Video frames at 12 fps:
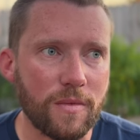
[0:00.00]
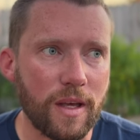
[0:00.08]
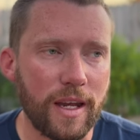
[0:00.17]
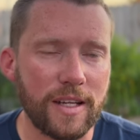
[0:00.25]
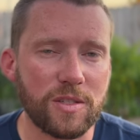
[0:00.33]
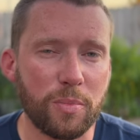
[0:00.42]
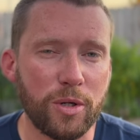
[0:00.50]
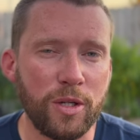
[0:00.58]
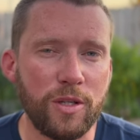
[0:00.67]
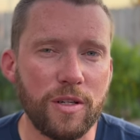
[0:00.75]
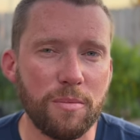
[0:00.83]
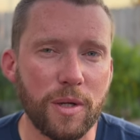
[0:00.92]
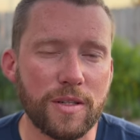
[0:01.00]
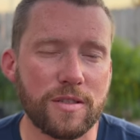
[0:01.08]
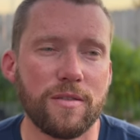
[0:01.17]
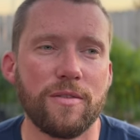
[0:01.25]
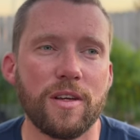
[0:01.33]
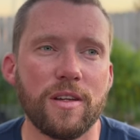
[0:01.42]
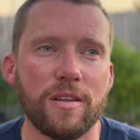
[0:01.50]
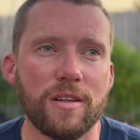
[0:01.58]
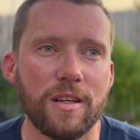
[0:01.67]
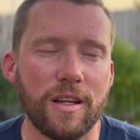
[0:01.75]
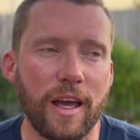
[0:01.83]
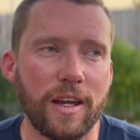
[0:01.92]
It has a pretty good mix of an,
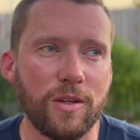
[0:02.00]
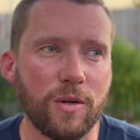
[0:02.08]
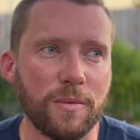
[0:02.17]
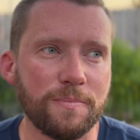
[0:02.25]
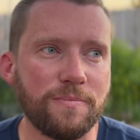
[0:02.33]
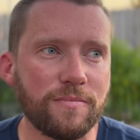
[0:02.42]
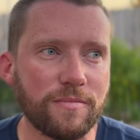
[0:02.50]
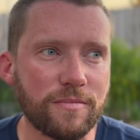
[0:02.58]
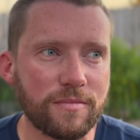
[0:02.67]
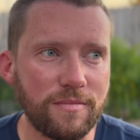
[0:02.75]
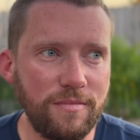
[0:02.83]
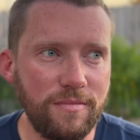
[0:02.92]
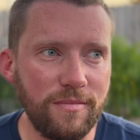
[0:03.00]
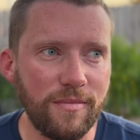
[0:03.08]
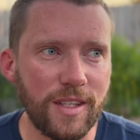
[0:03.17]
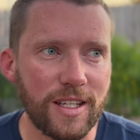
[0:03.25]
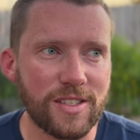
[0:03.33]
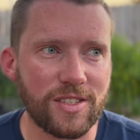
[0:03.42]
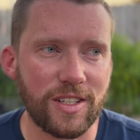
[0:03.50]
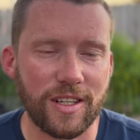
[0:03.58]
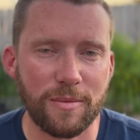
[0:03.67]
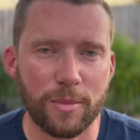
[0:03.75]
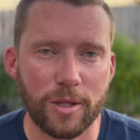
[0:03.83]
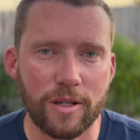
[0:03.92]
an annuum
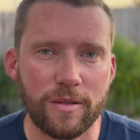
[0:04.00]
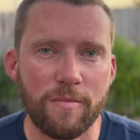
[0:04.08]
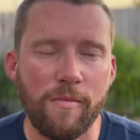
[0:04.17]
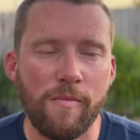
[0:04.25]
stinging burn